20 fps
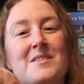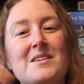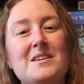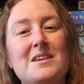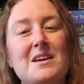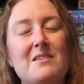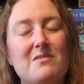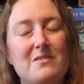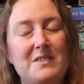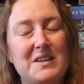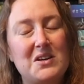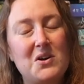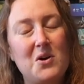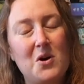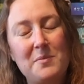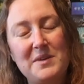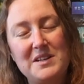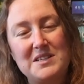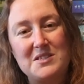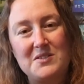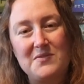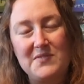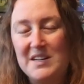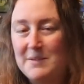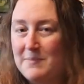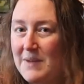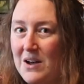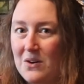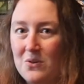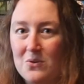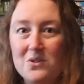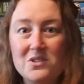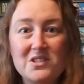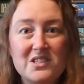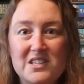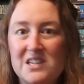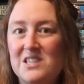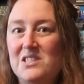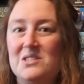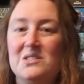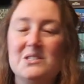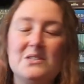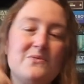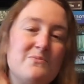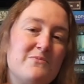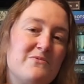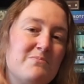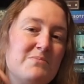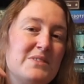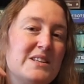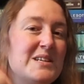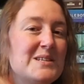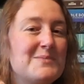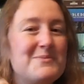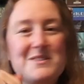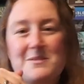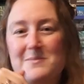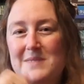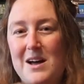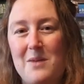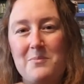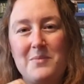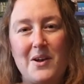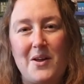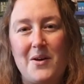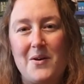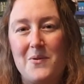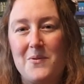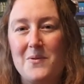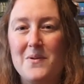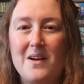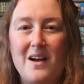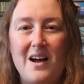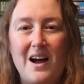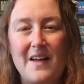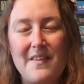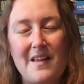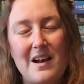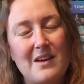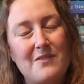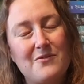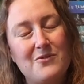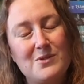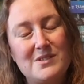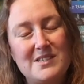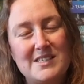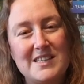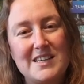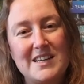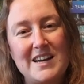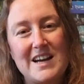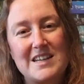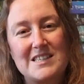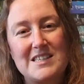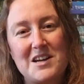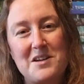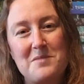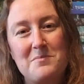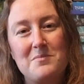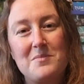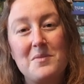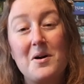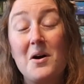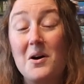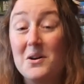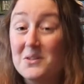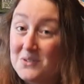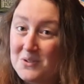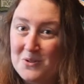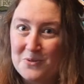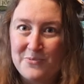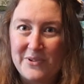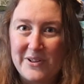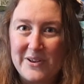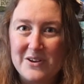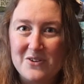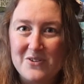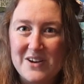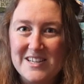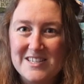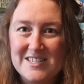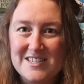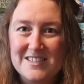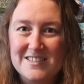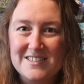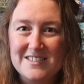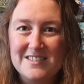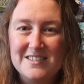If you have any comments, feedback, or suggestions, please put them down below. And I look forward to seeing you next time on 2 Player Quest.